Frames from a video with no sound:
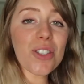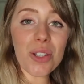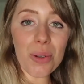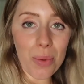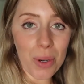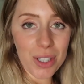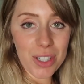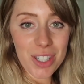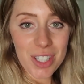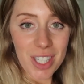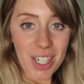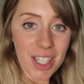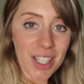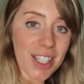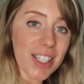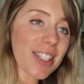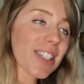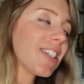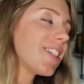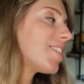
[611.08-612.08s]
So we're just gonna
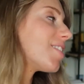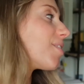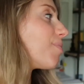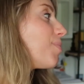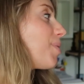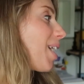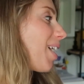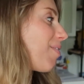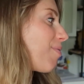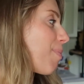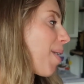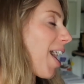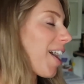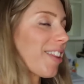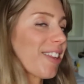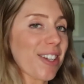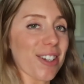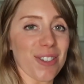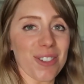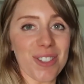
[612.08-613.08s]
listen to some Dave
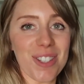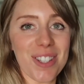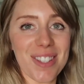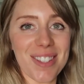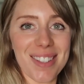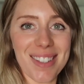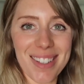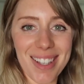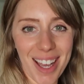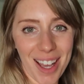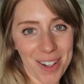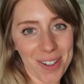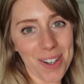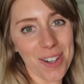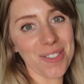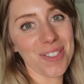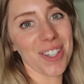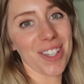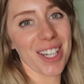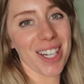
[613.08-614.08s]
Matthews. I don't
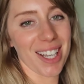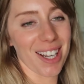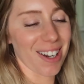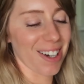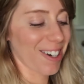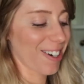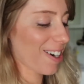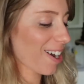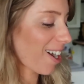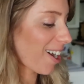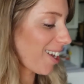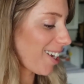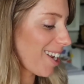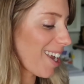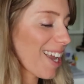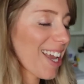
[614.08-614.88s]
know if you can hear it or not.